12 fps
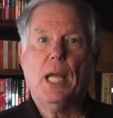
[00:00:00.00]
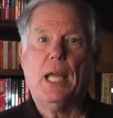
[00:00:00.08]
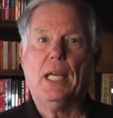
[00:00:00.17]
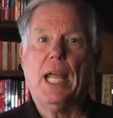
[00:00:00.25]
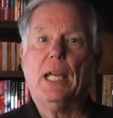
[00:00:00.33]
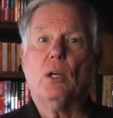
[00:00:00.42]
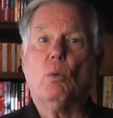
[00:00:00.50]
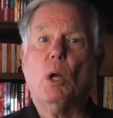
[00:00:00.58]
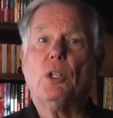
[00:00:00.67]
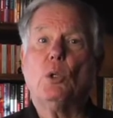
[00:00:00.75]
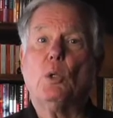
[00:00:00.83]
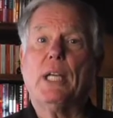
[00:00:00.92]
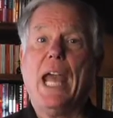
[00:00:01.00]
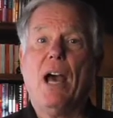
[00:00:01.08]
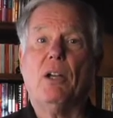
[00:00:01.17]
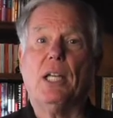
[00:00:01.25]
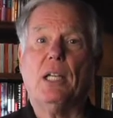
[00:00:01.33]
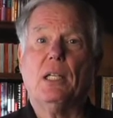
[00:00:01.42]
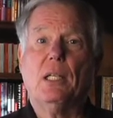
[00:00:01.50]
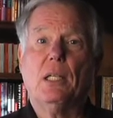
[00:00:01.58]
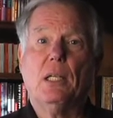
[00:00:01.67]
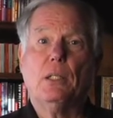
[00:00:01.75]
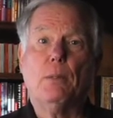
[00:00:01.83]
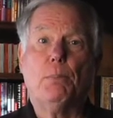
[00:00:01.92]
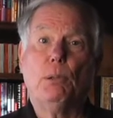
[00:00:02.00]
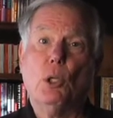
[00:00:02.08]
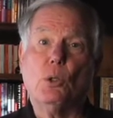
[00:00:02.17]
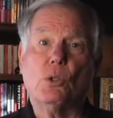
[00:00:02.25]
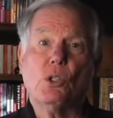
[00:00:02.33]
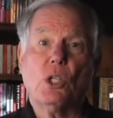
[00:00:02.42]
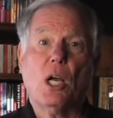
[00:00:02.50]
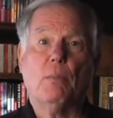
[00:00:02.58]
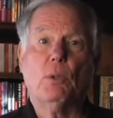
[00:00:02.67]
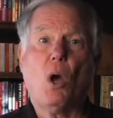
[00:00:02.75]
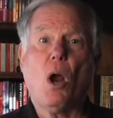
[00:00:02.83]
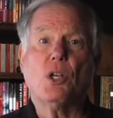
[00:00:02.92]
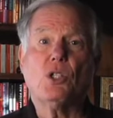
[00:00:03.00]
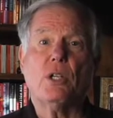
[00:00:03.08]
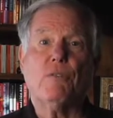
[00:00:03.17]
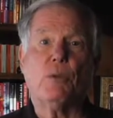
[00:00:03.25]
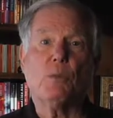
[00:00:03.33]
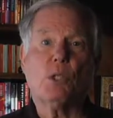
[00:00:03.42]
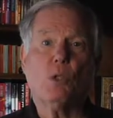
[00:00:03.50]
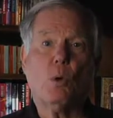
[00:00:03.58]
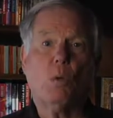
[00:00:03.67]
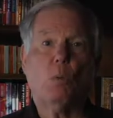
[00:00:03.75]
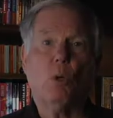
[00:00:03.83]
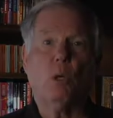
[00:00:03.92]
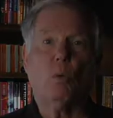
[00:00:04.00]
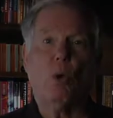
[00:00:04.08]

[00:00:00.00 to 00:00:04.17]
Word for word: In Anne Arundel County, the pollutants come largely from stormwater